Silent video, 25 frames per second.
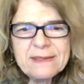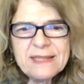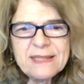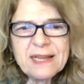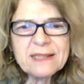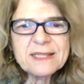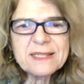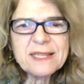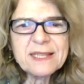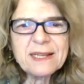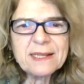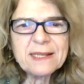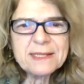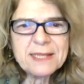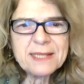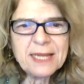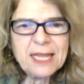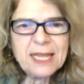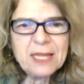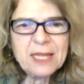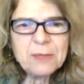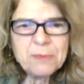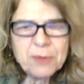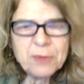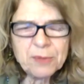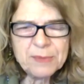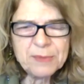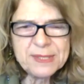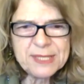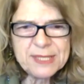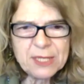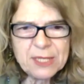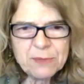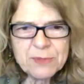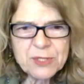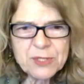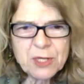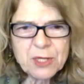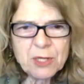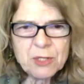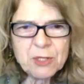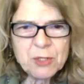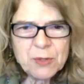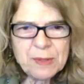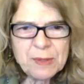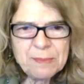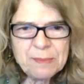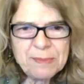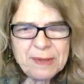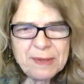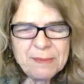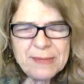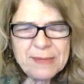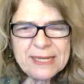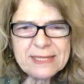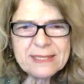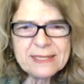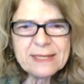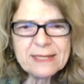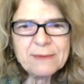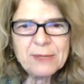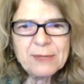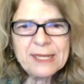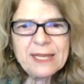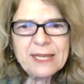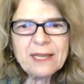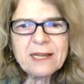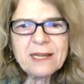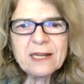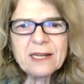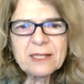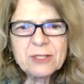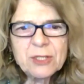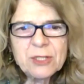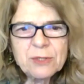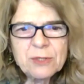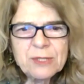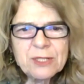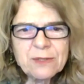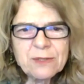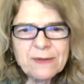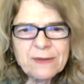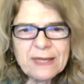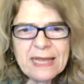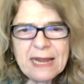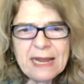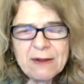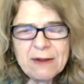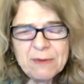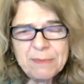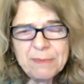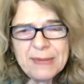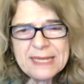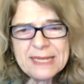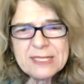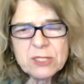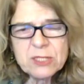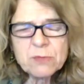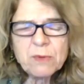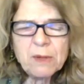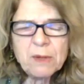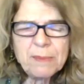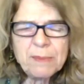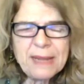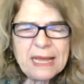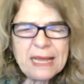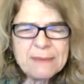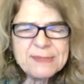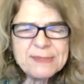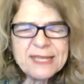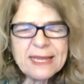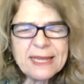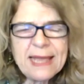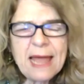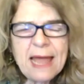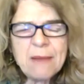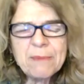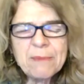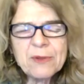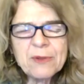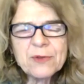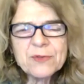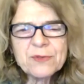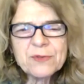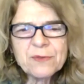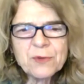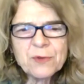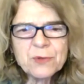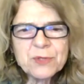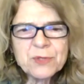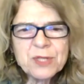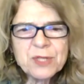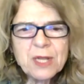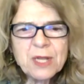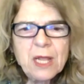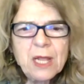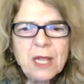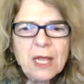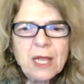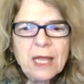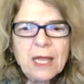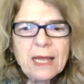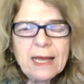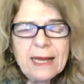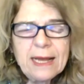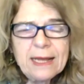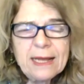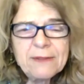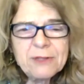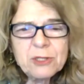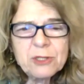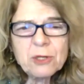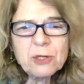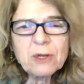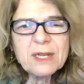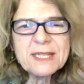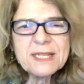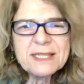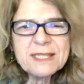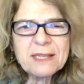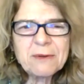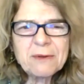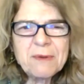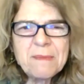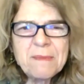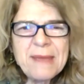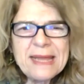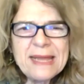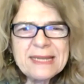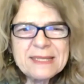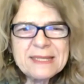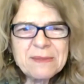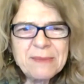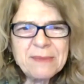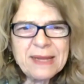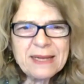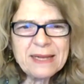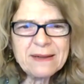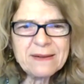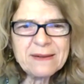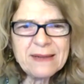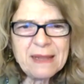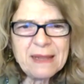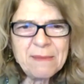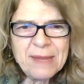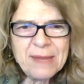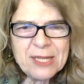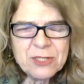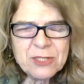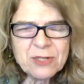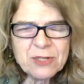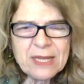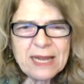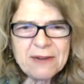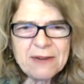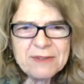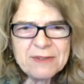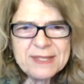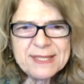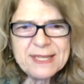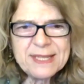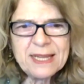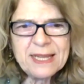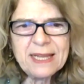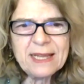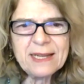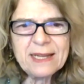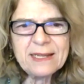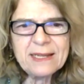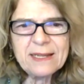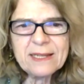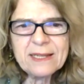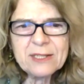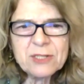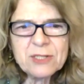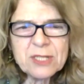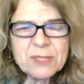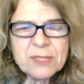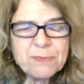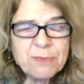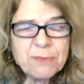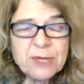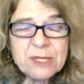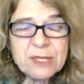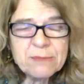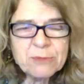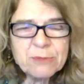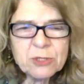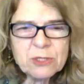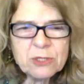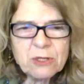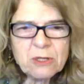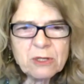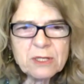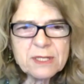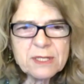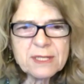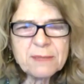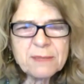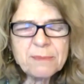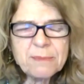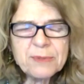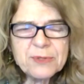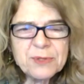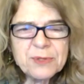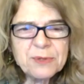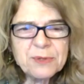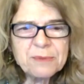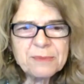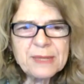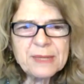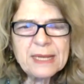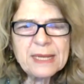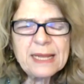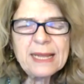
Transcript: tax cuts that he had promised he was going to implement. But he can't do it on the current basis. Well, perhaps he can, because, of course, the dollar still remains a major currency, and he can just print more dollars, I presume.